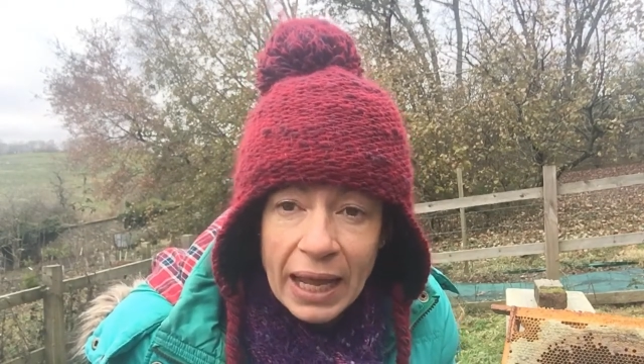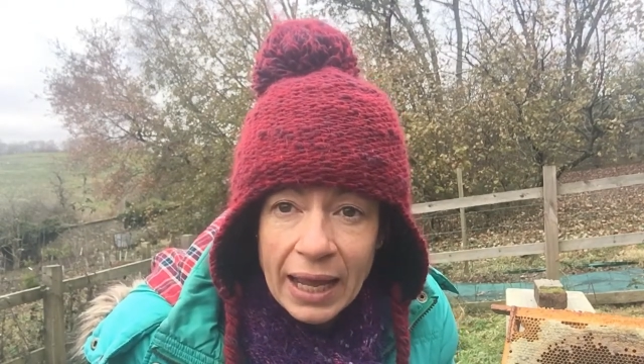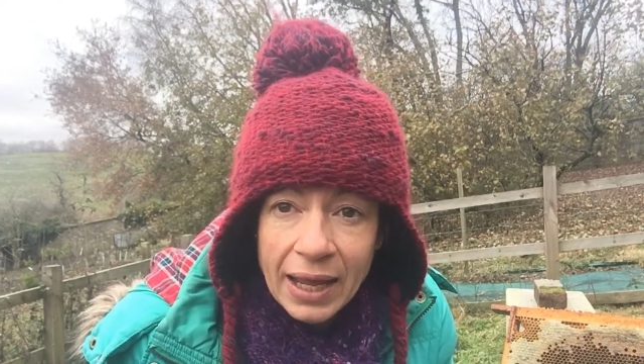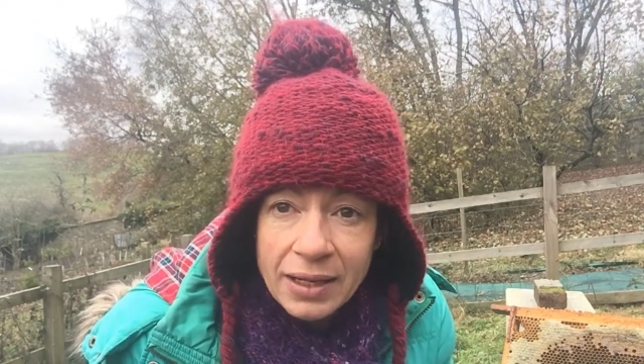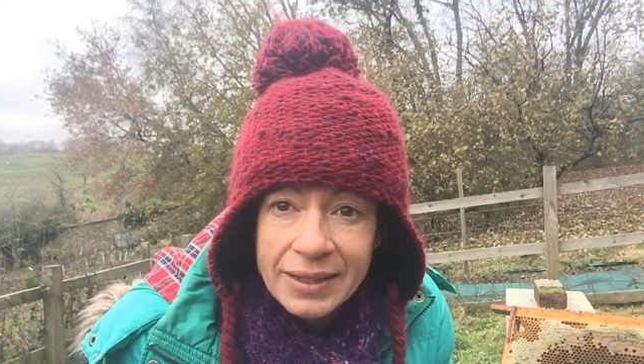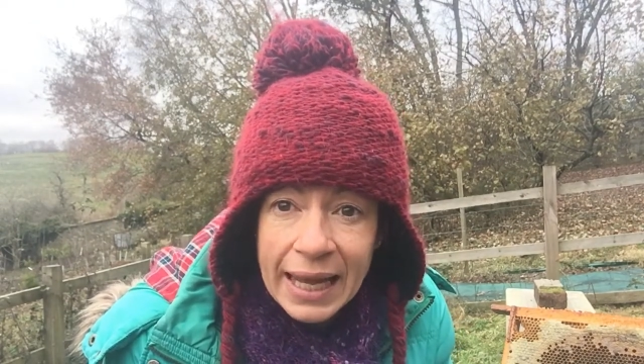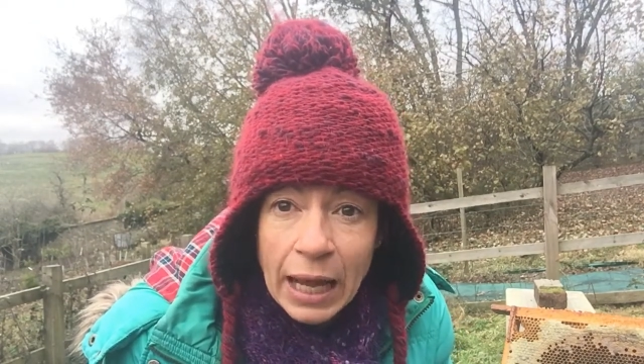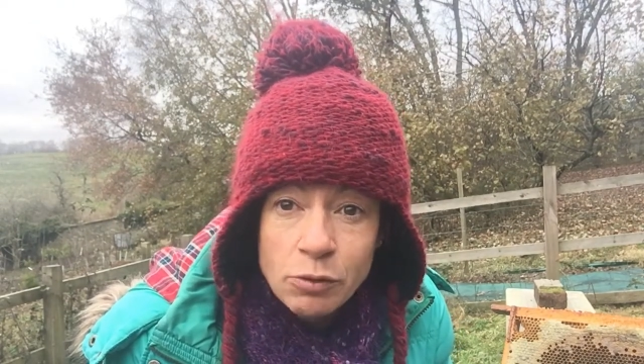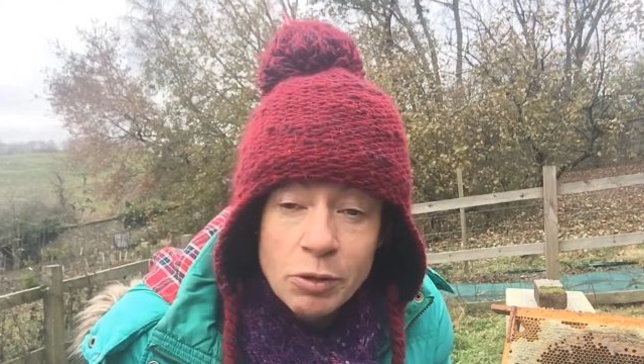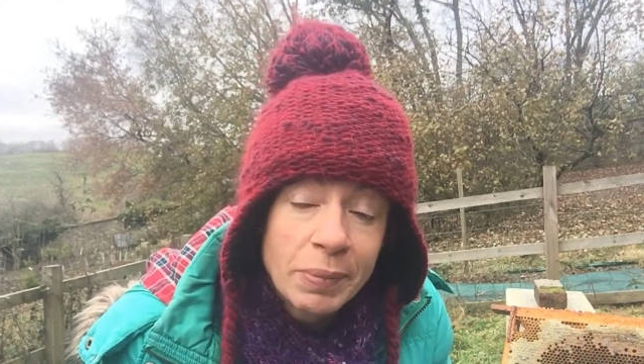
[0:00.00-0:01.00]
and the
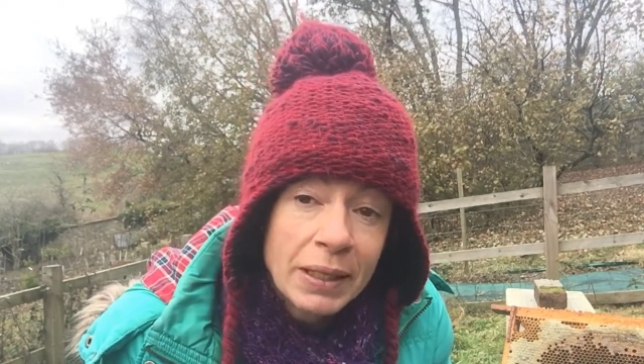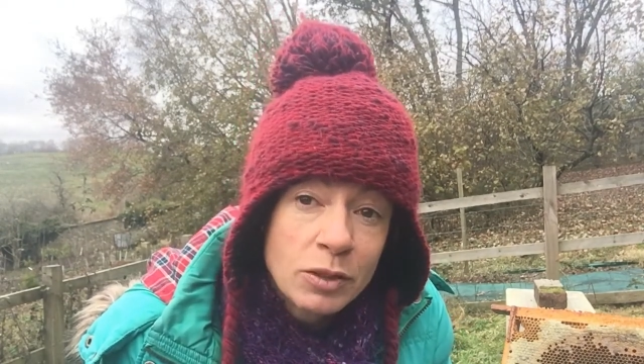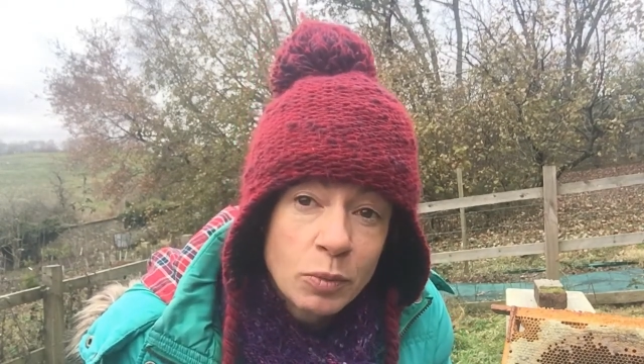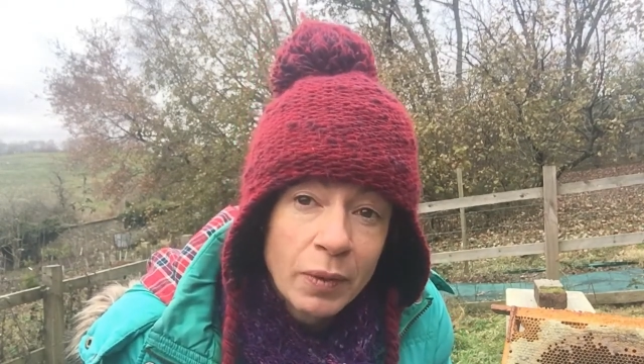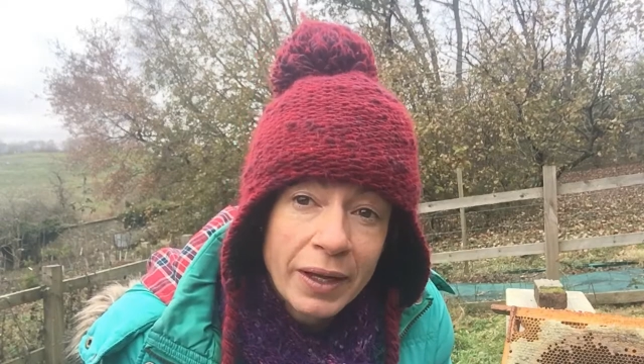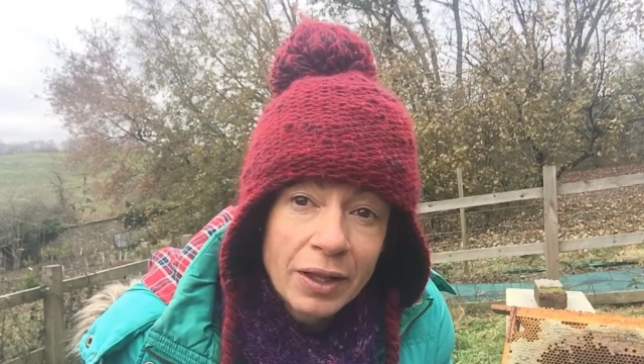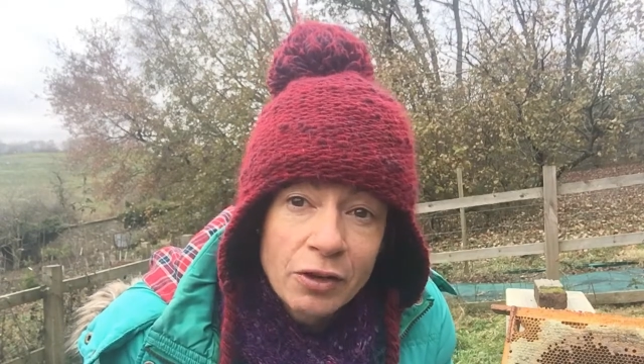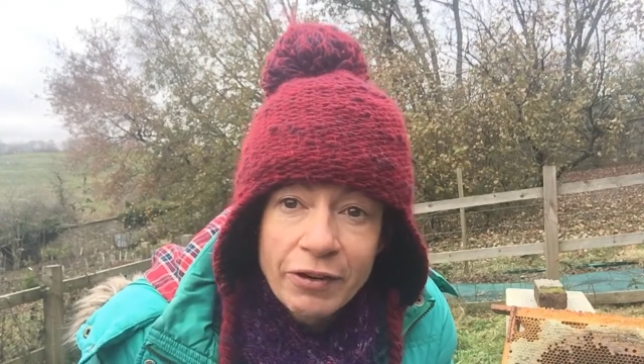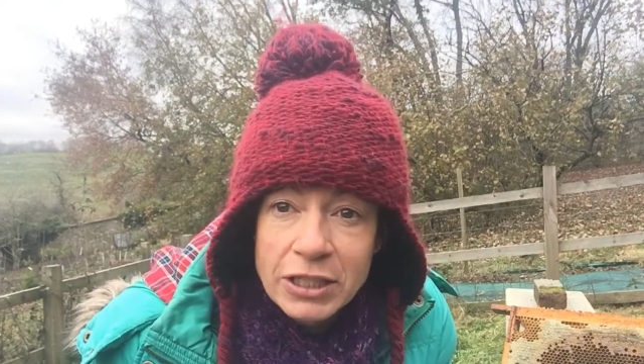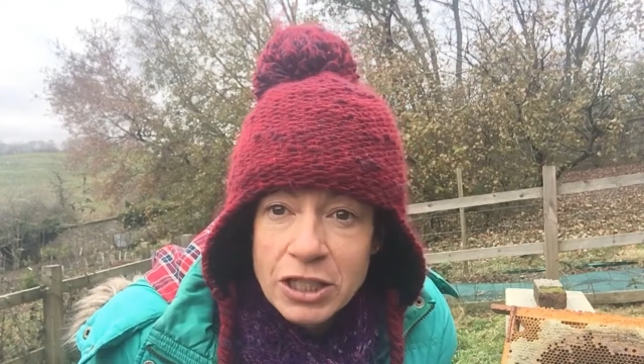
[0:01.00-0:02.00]
outer bees
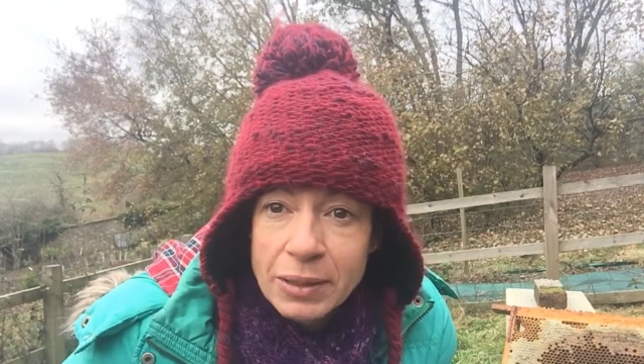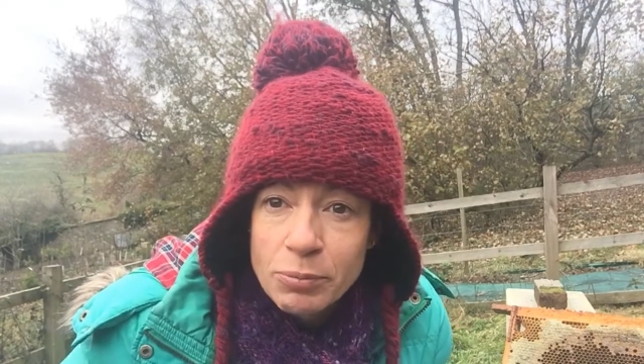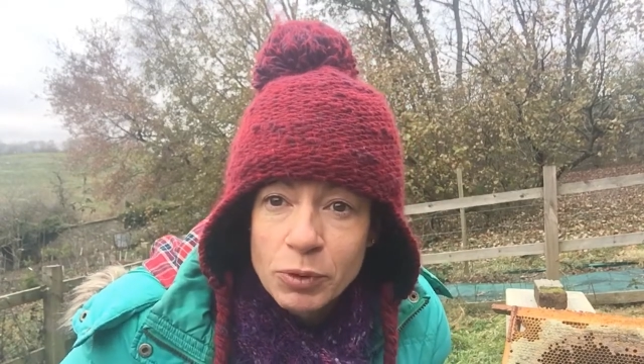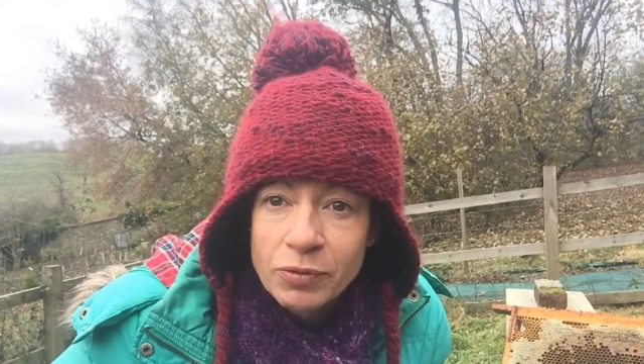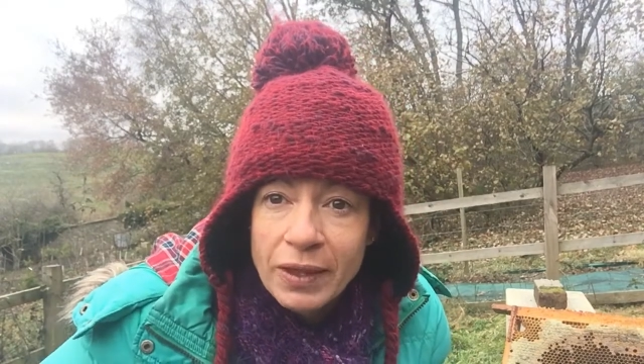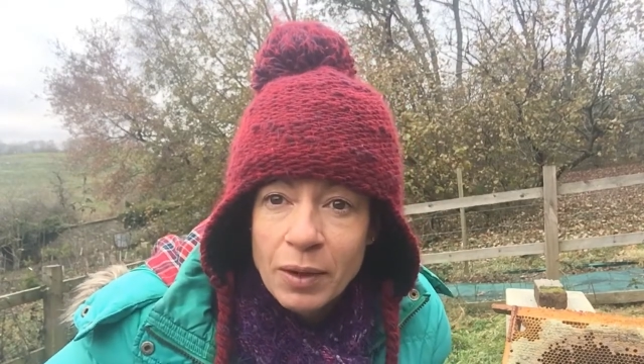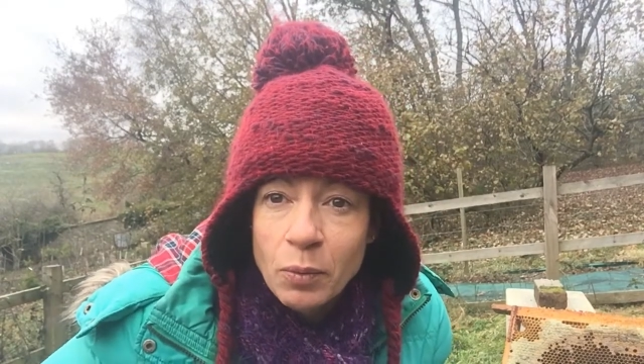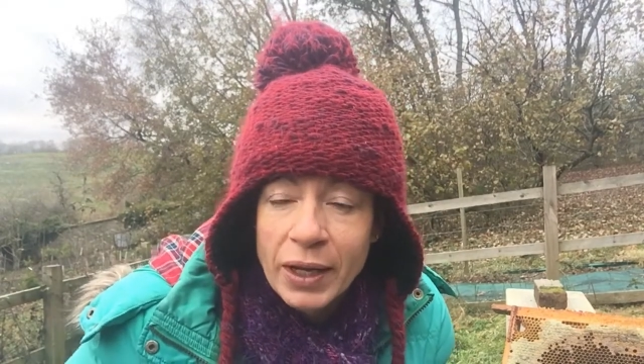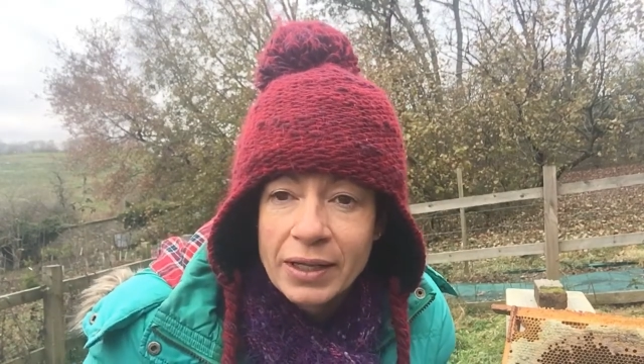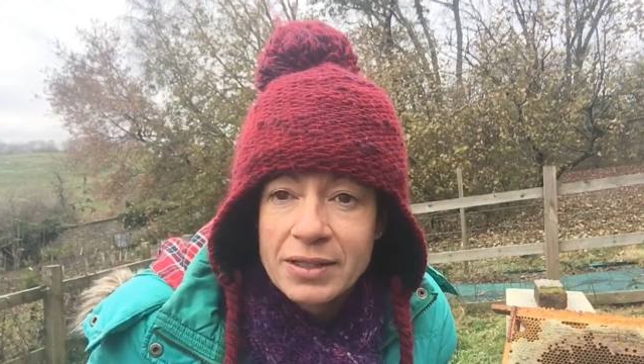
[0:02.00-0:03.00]
will gradually move their
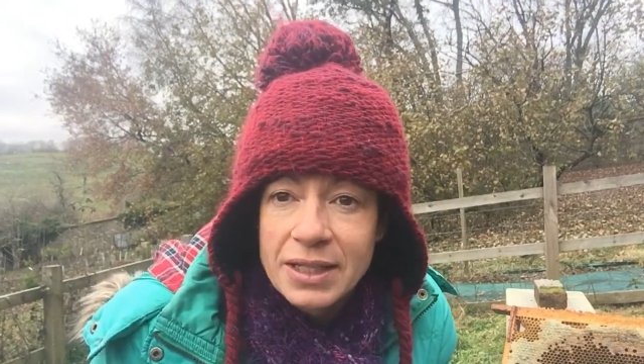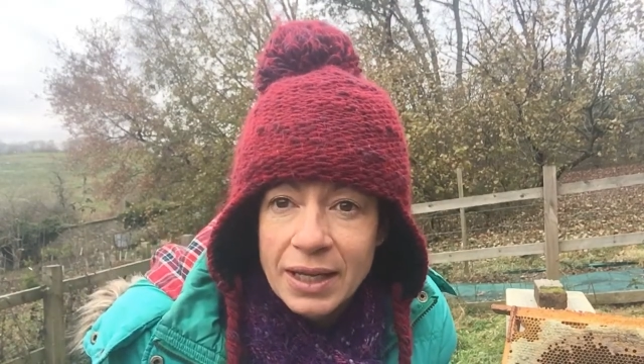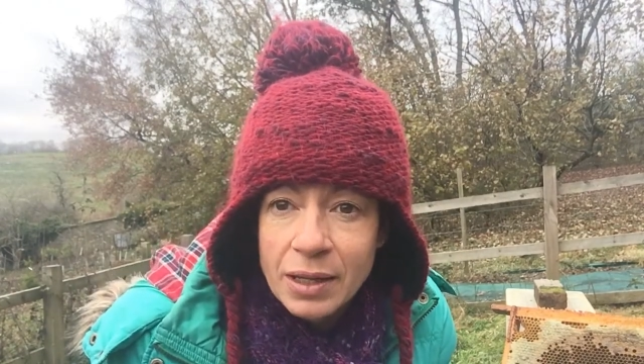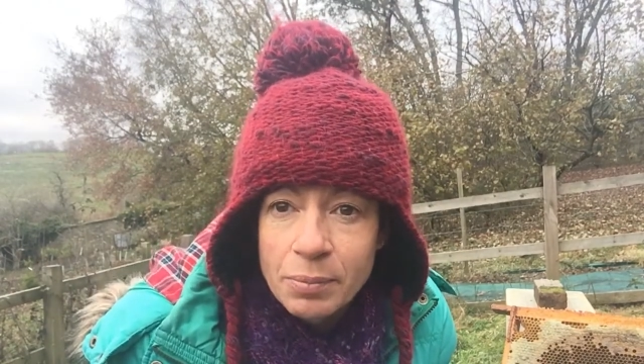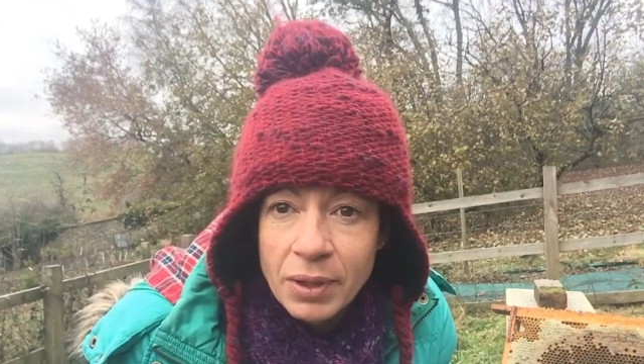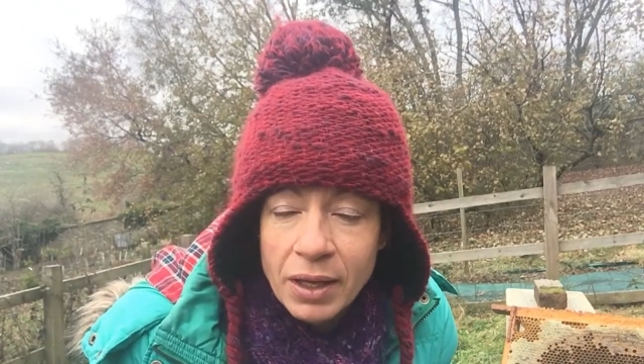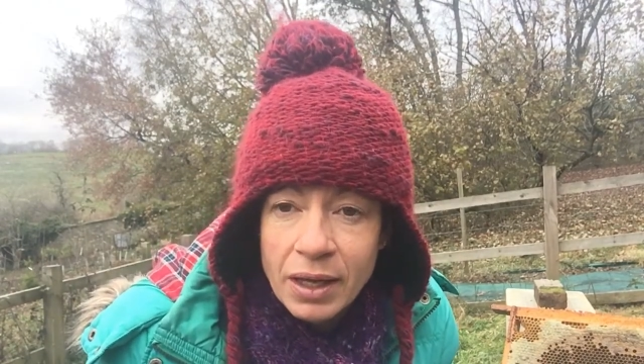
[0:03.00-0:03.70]
wings to keep